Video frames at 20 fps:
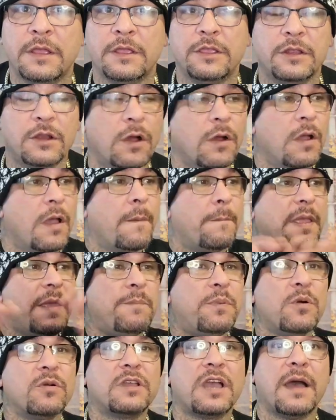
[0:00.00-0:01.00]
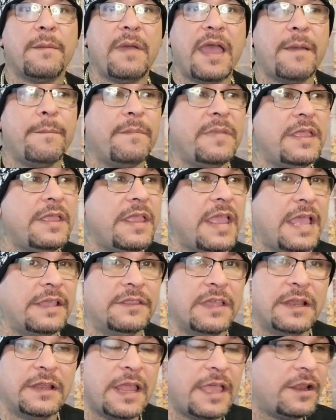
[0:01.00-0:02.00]
You know, people come at me, and
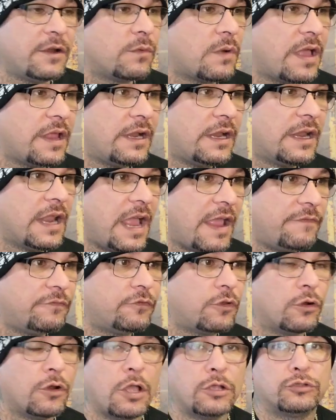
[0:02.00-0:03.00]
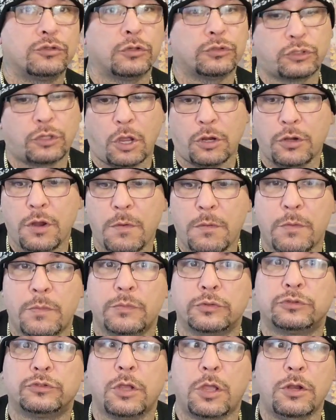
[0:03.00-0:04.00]
then later on in life, they're like, so I never
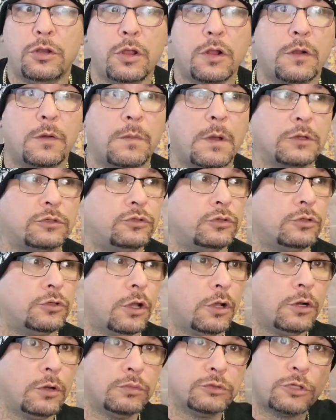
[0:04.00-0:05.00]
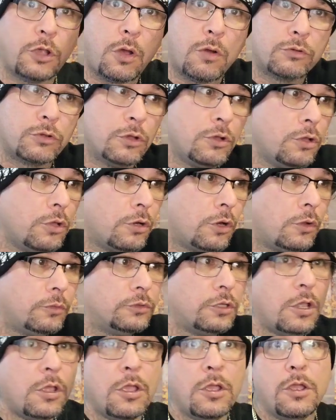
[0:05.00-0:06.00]
even said nothing about you, girl. It was all good, huh?
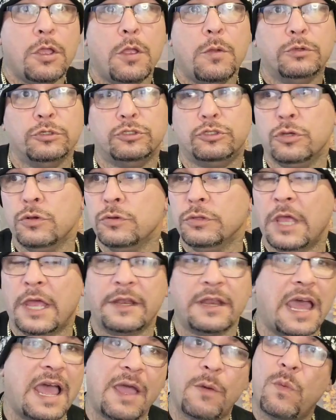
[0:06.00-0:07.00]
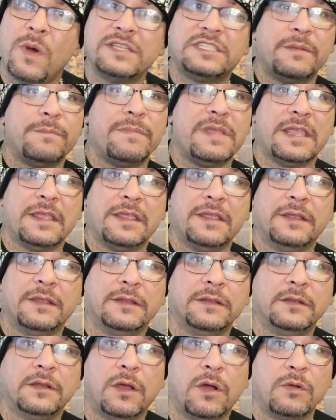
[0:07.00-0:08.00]
It was you that, nah, it wasn't me.
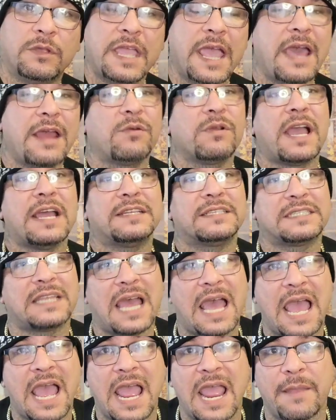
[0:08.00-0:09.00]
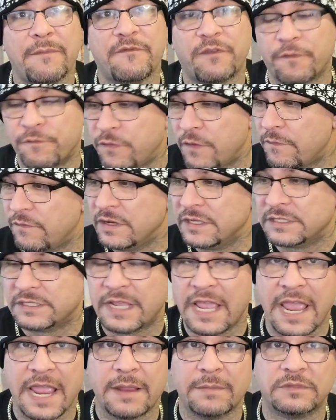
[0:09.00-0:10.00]
Okay, I don't got time for frivolous
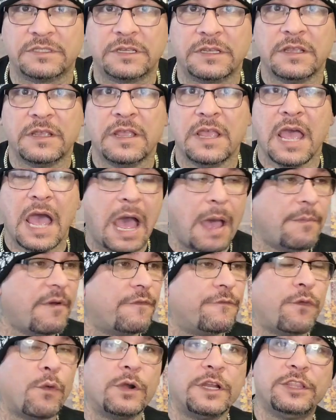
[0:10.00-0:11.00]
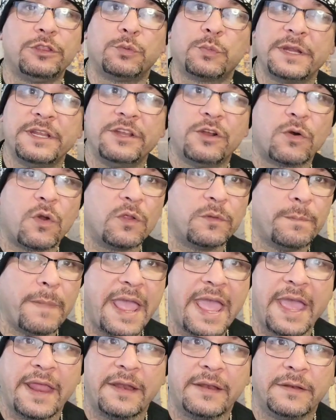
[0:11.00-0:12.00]
games. I'm a 43-year-old
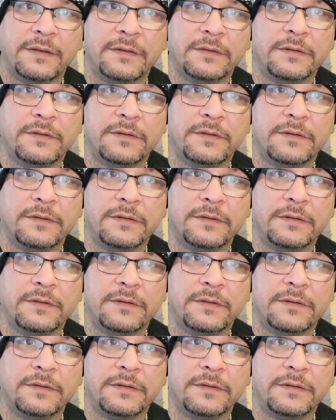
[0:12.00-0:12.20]
man.